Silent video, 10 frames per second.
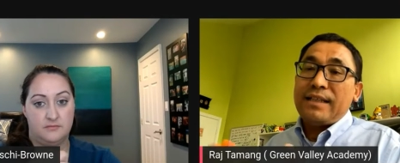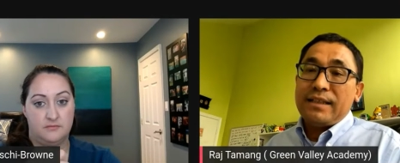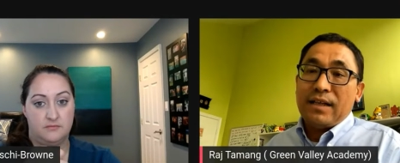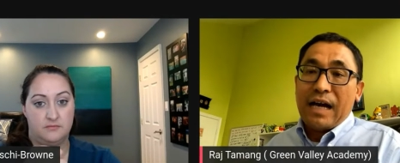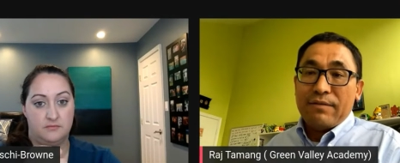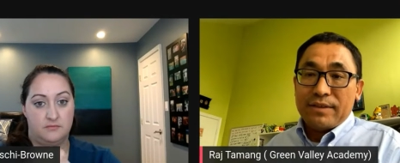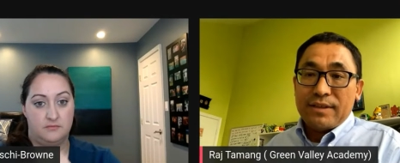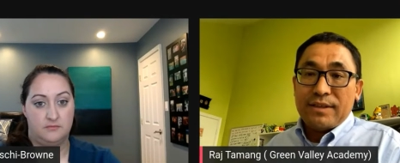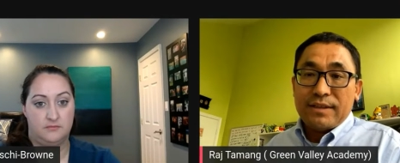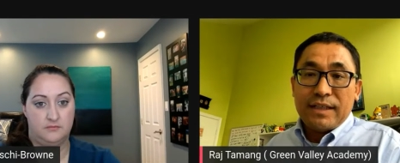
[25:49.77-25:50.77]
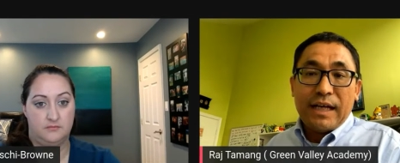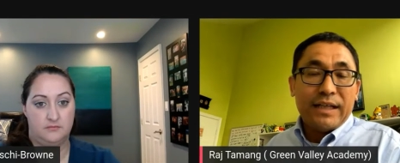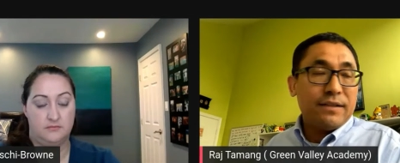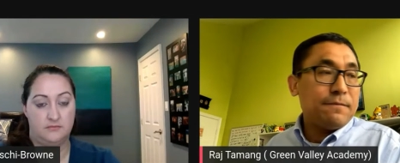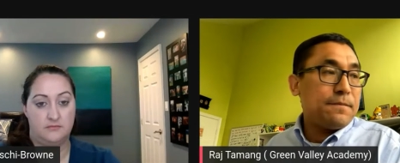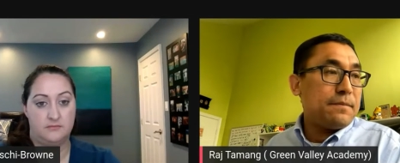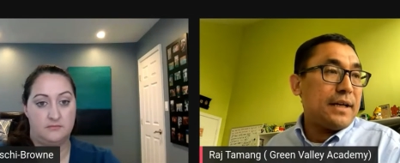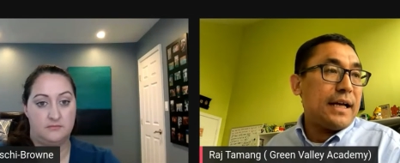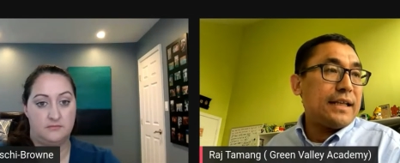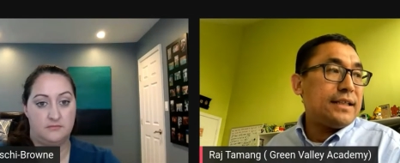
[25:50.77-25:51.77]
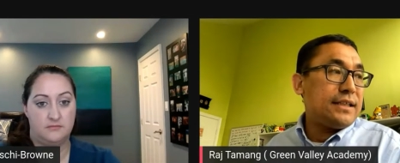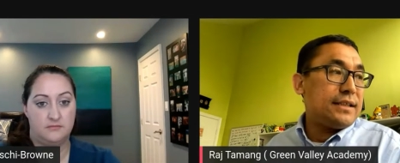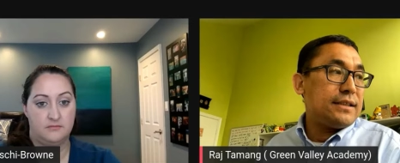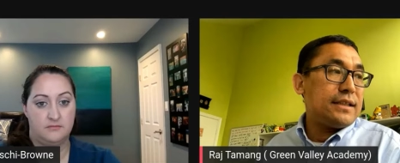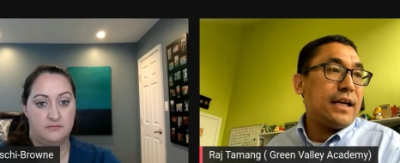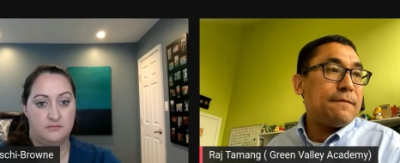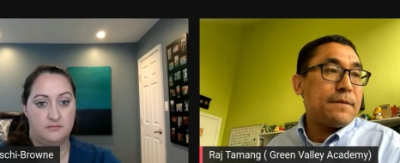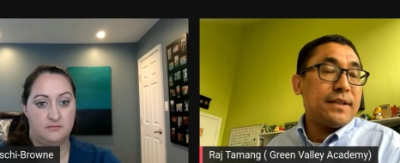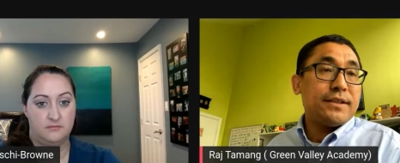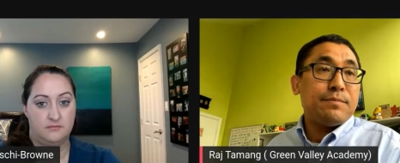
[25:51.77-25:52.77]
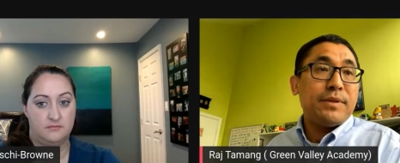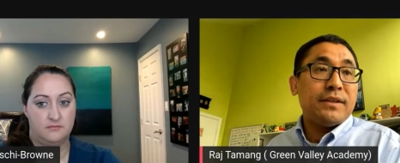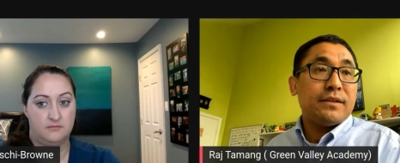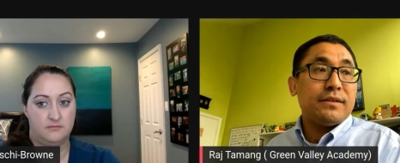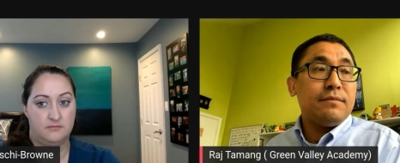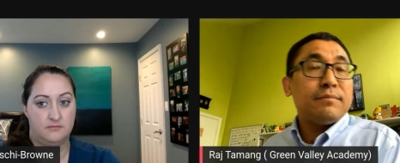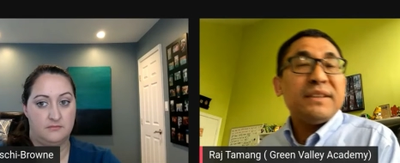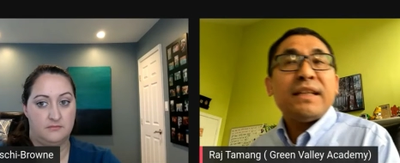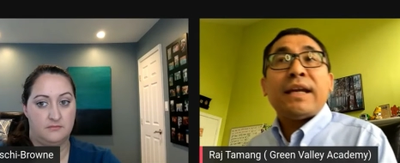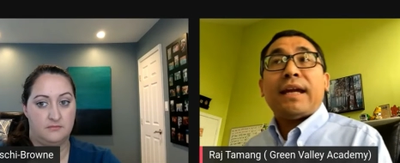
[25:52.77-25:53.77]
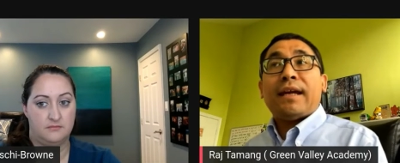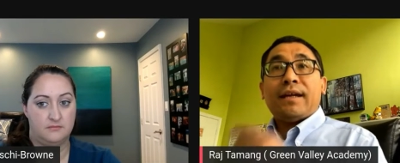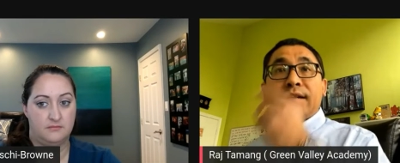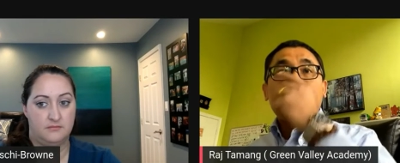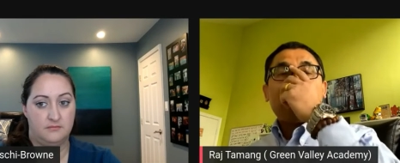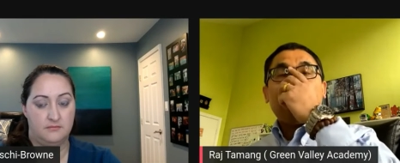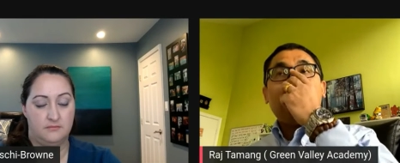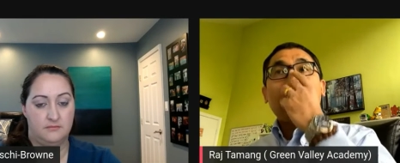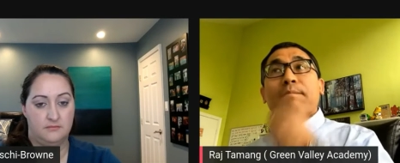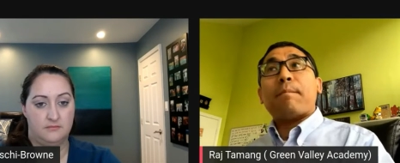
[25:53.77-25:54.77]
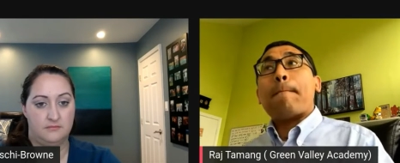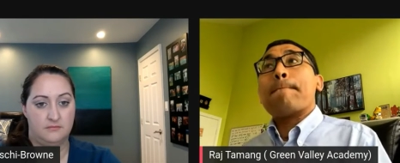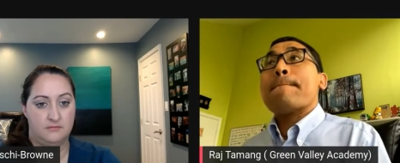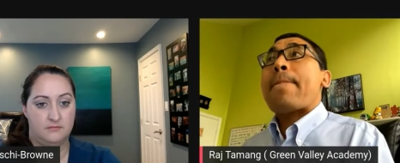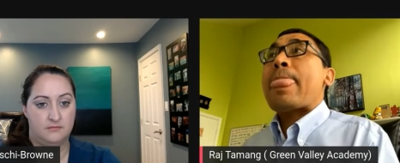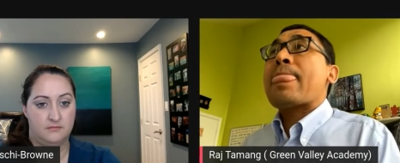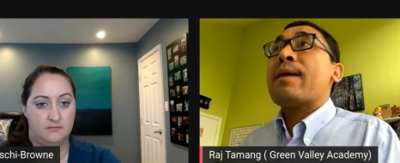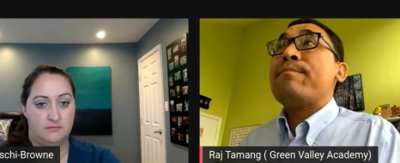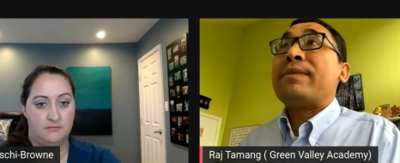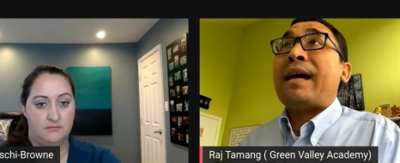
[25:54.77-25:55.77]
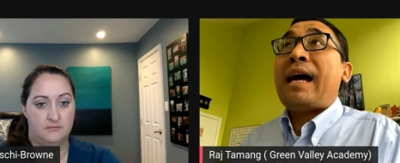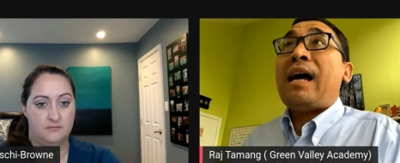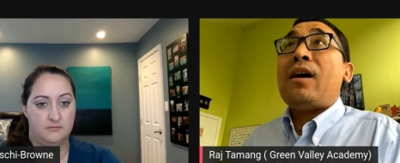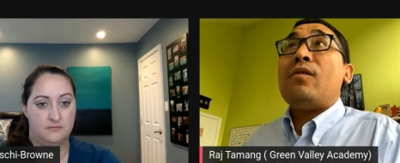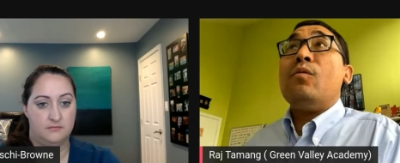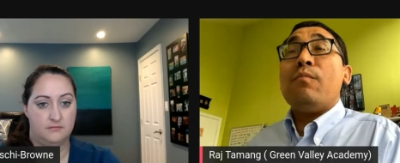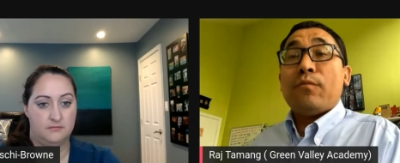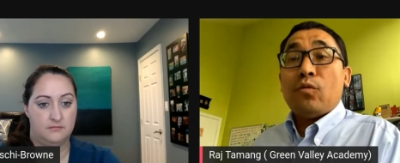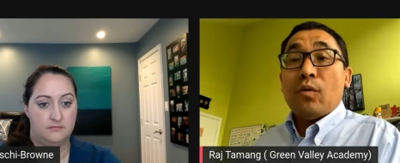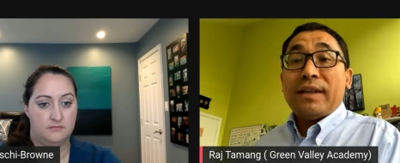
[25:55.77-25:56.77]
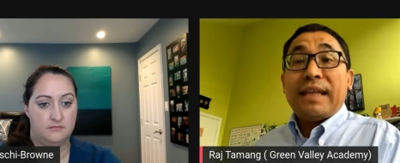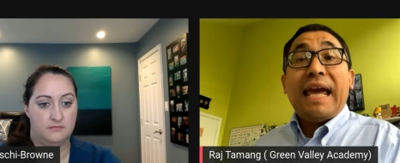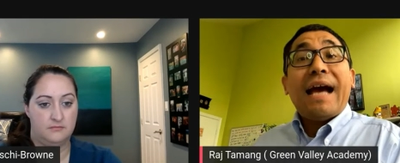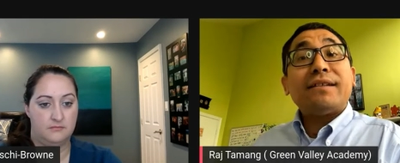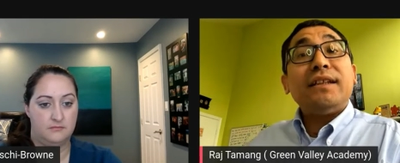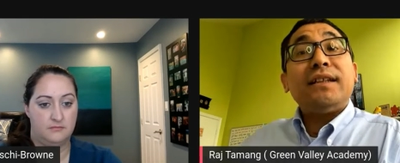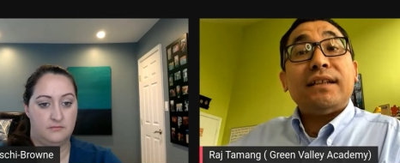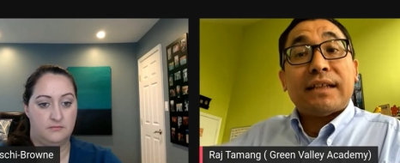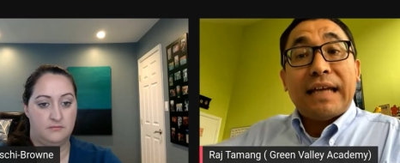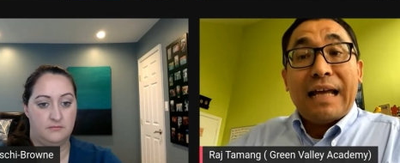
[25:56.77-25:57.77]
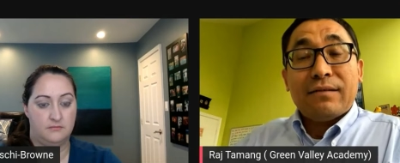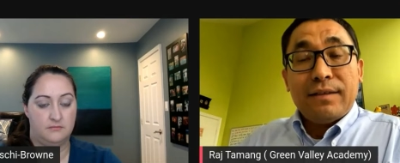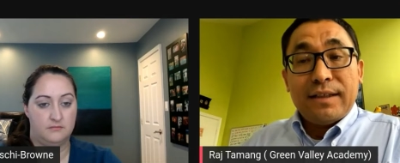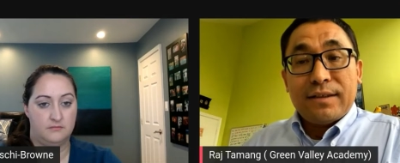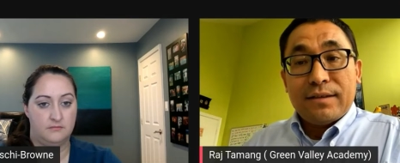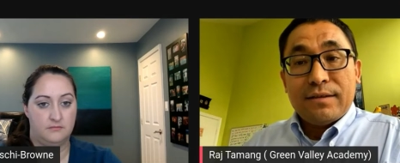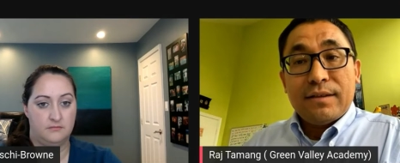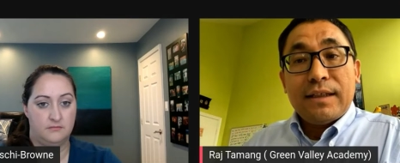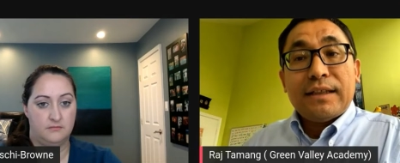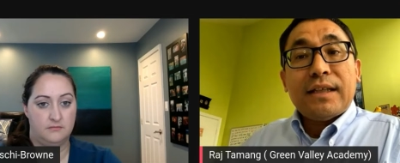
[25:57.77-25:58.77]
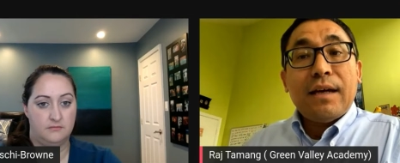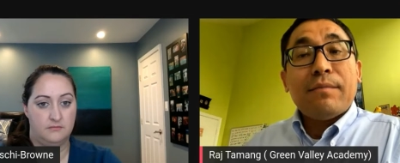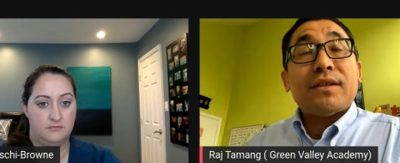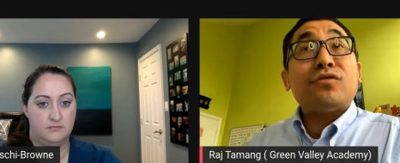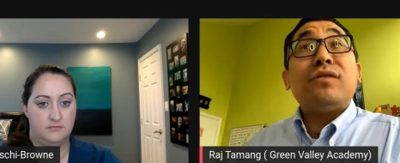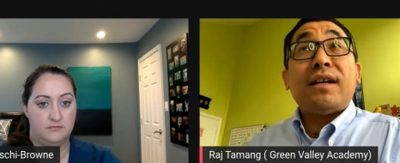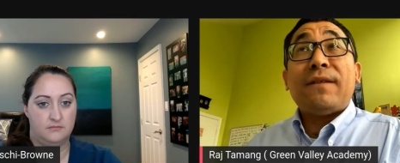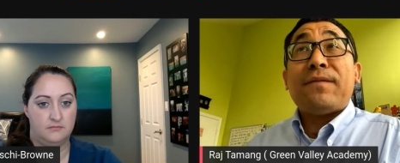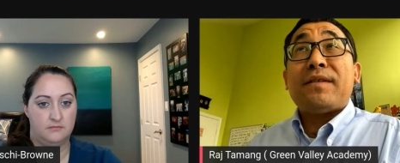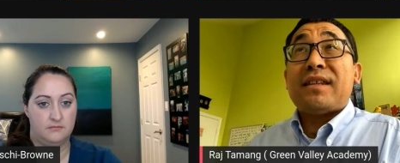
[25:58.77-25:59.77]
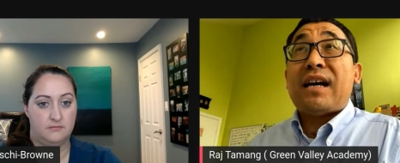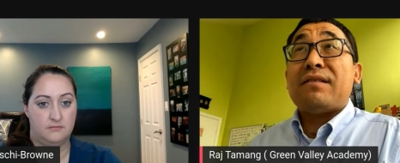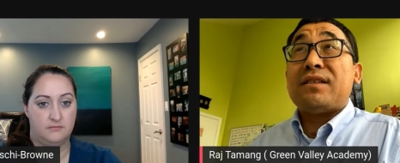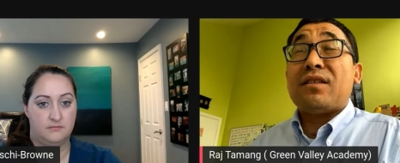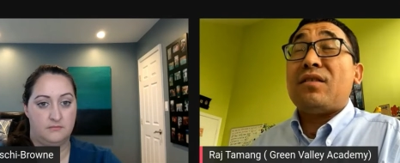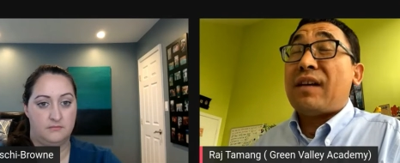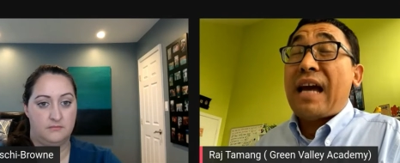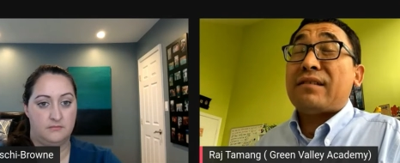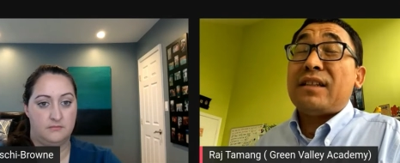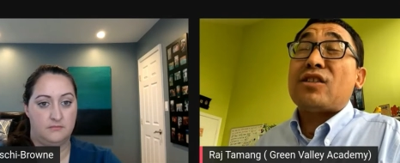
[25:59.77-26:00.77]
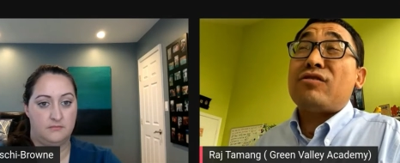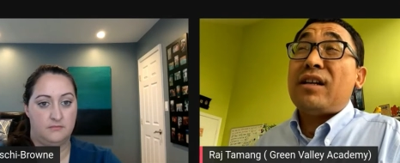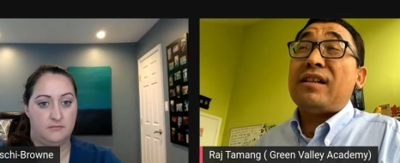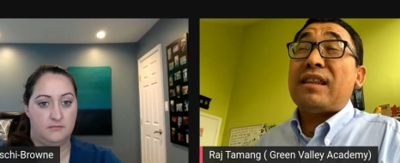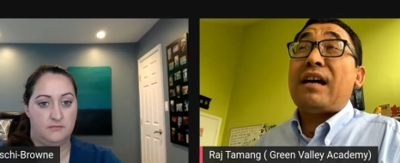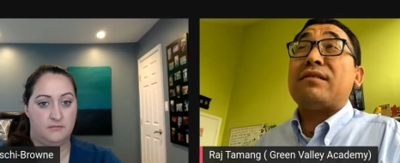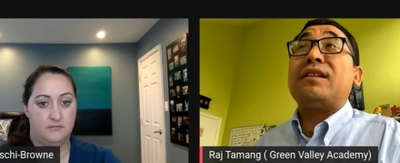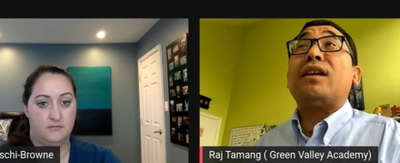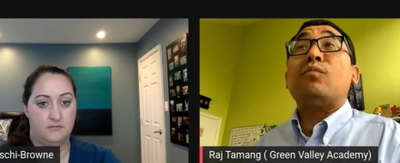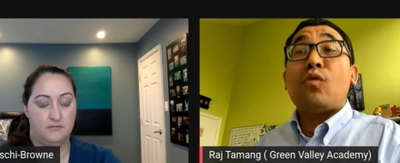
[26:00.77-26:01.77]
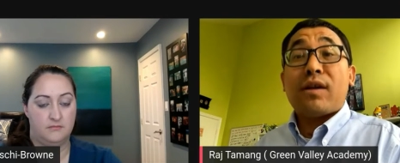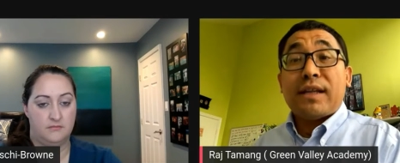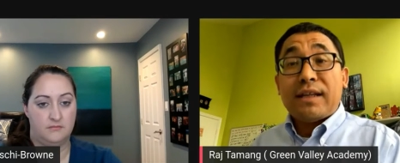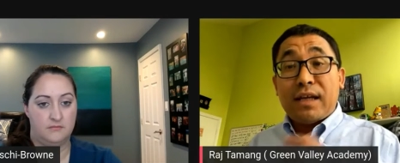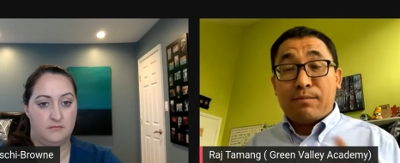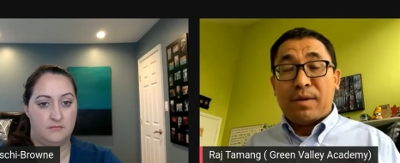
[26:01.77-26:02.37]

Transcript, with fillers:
Speaker 1: did I was the design I did a design for this builder, and uh, now when they actually did the calculations, it came at two hundred fifty thousand no actually three hundred thousand dollars more than their